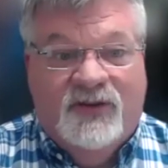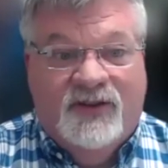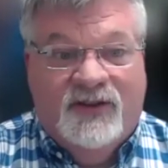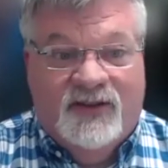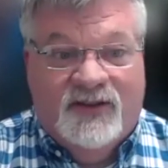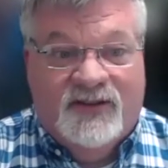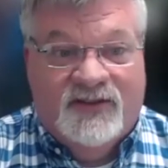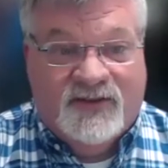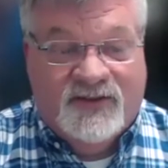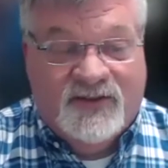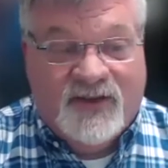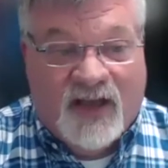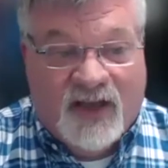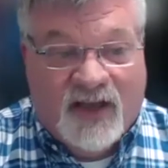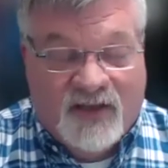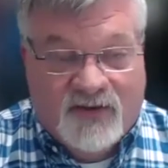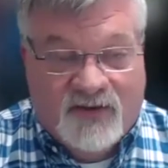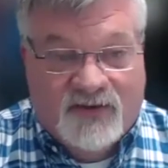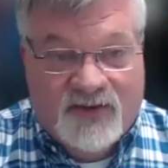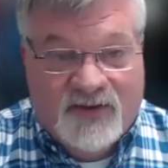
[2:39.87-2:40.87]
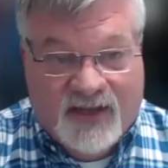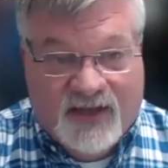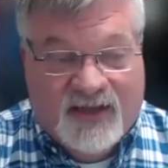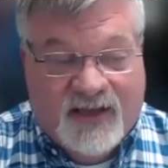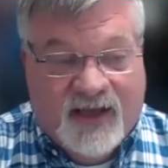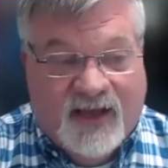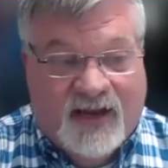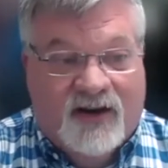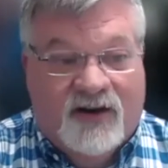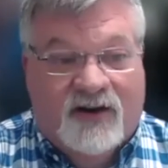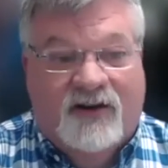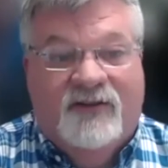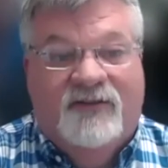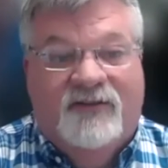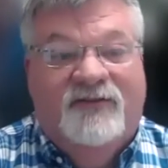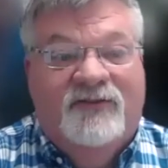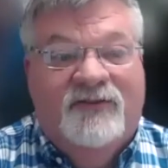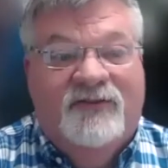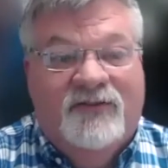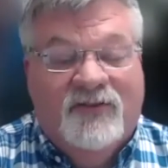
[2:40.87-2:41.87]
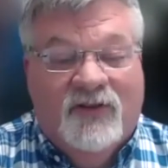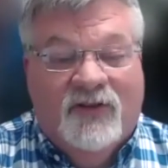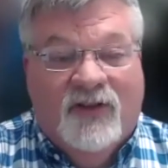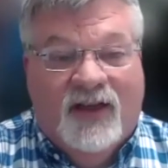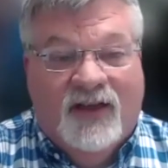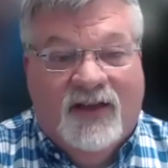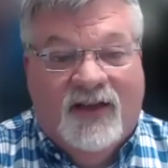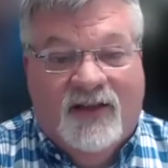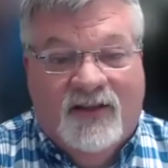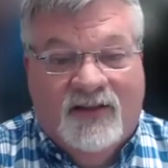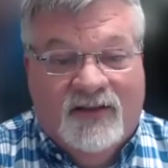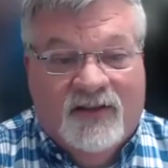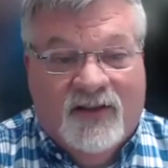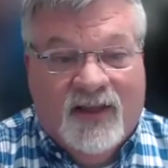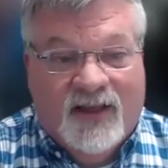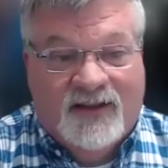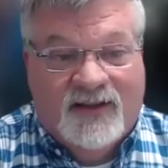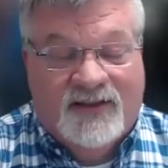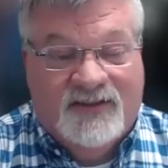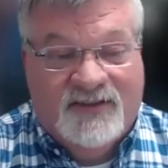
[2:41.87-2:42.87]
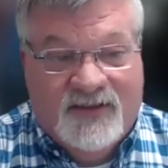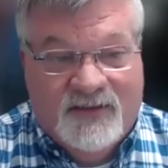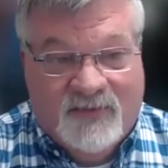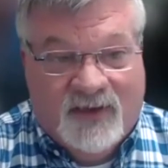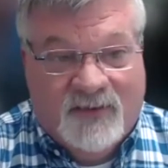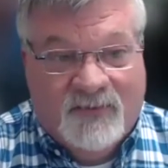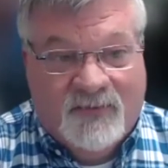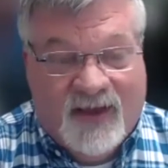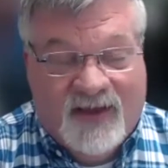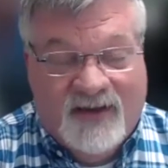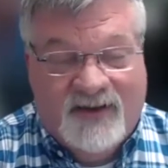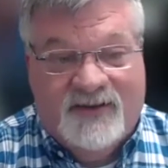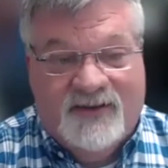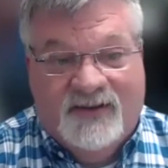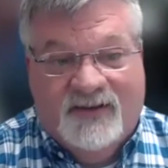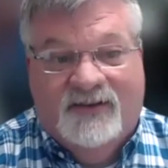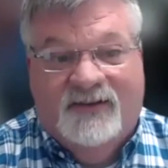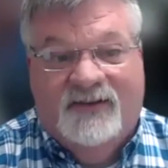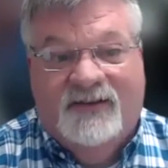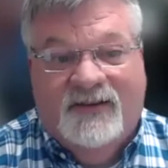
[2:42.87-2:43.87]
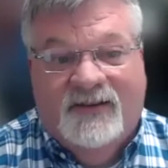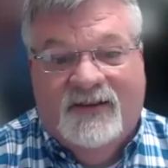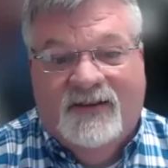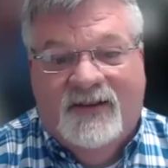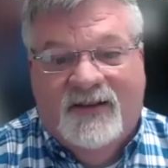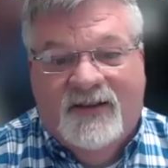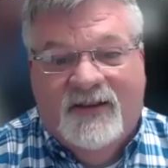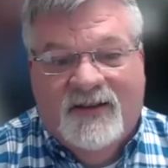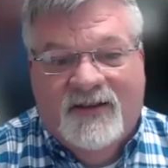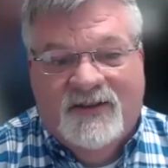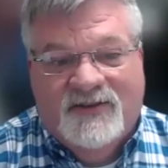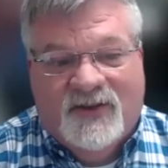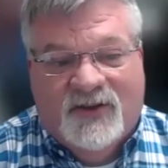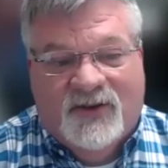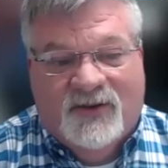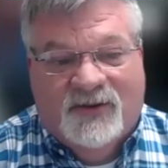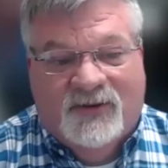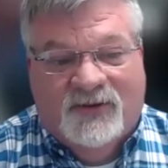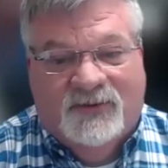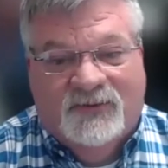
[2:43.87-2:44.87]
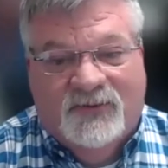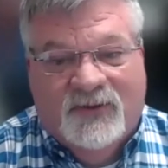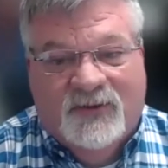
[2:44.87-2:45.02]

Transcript: and this is how you take care of a galactosemic patient. So